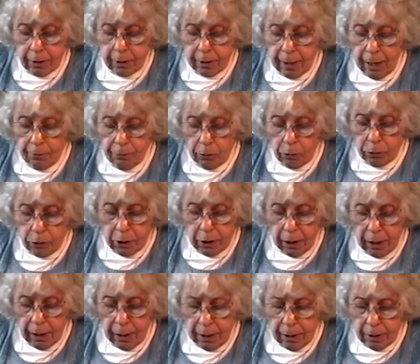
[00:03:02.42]

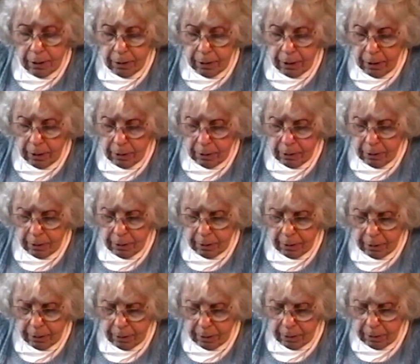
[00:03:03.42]
devotees,
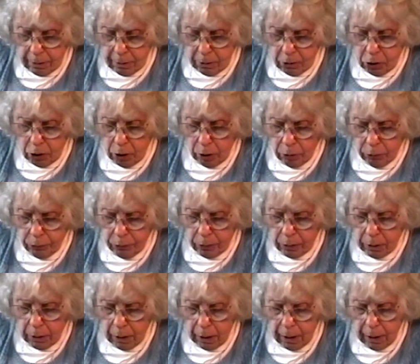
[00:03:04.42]
his
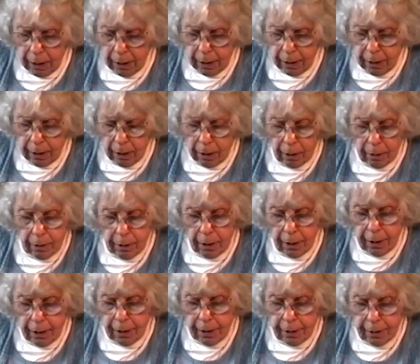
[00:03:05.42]
children,
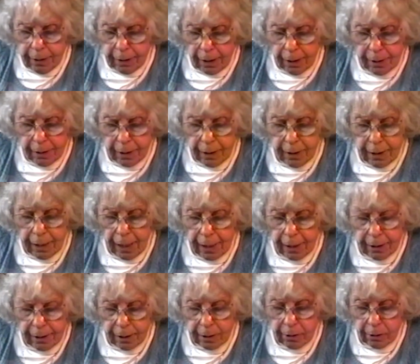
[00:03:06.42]
he says he
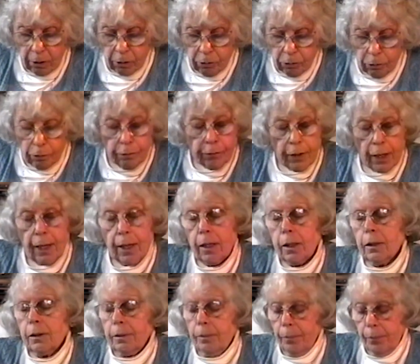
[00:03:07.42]
takes us under a
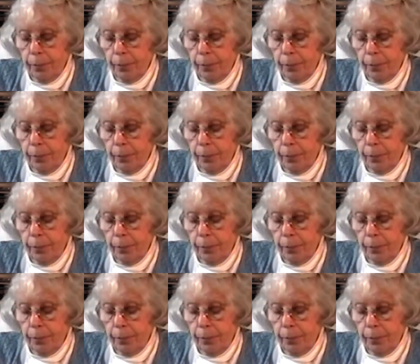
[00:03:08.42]
veil.